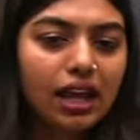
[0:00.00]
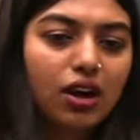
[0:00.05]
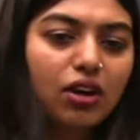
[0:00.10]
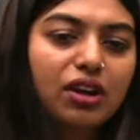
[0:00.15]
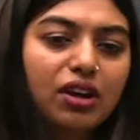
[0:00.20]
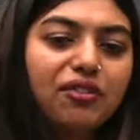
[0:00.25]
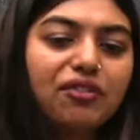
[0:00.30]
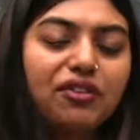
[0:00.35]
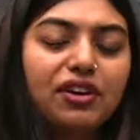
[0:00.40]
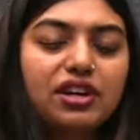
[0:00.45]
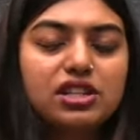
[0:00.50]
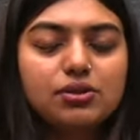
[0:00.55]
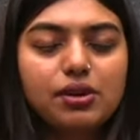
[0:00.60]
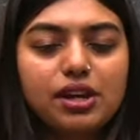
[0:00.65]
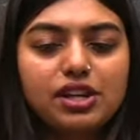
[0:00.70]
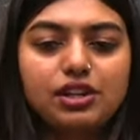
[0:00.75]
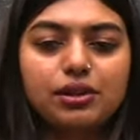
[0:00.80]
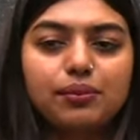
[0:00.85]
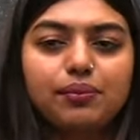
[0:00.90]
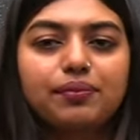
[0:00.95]
Okay, first
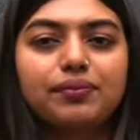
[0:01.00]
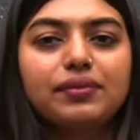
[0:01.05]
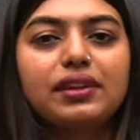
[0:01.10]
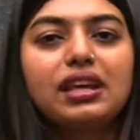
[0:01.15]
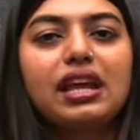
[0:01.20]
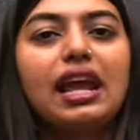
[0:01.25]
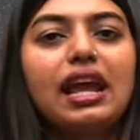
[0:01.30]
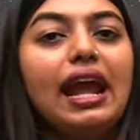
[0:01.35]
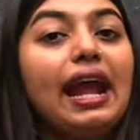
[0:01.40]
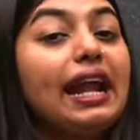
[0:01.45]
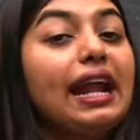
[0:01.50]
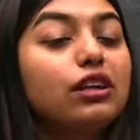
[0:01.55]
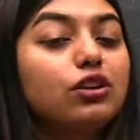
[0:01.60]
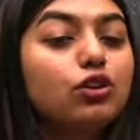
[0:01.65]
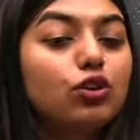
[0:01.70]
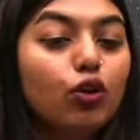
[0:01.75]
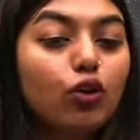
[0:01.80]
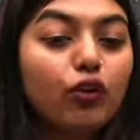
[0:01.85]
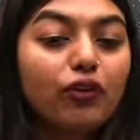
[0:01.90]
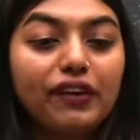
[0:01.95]
question.
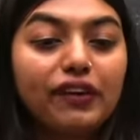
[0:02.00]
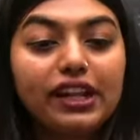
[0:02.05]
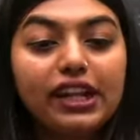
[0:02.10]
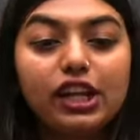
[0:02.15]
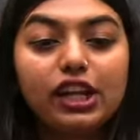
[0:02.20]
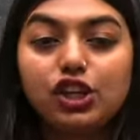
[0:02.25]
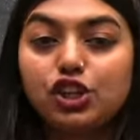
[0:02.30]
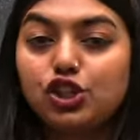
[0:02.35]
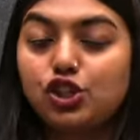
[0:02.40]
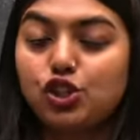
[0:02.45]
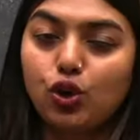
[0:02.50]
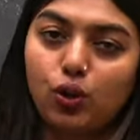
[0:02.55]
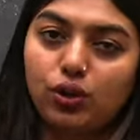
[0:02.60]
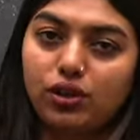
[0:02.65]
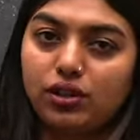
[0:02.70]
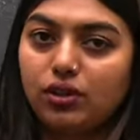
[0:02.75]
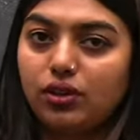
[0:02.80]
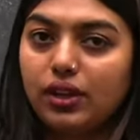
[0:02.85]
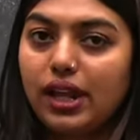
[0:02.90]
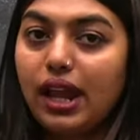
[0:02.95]
Heterophily is
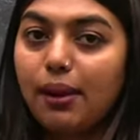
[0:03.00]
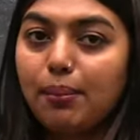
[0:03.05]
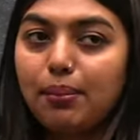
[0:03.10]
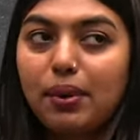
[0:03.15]
shown, okay.